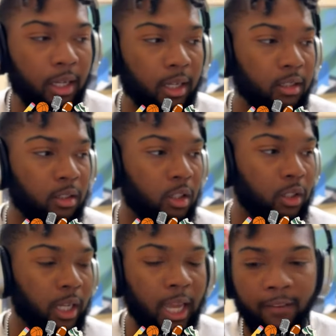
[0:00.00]
And you
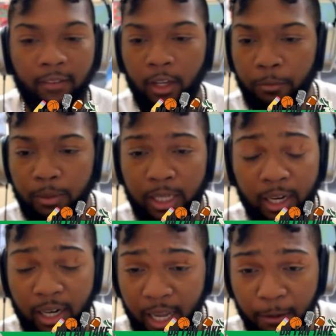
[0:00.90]
know, they have their up
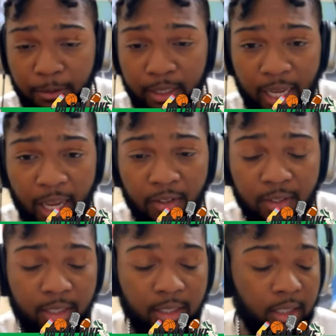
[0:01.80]
their ups and
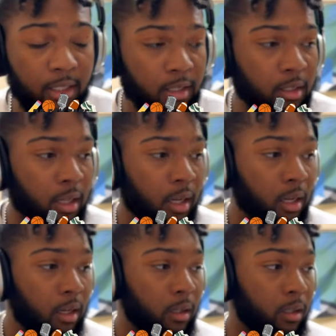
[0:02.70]
downs this season
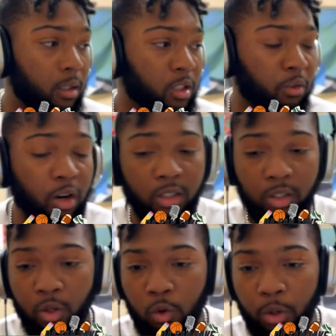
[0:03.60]
uh, as far as
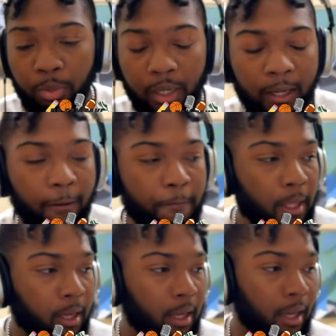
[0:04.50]
on court play.
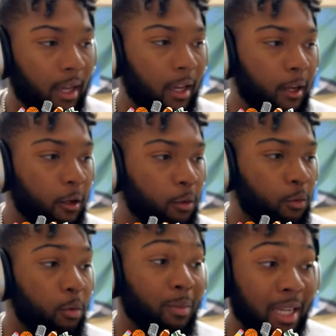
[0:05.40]
And
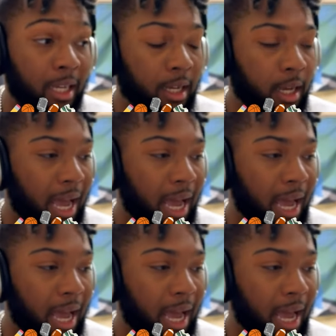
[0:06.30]
for me,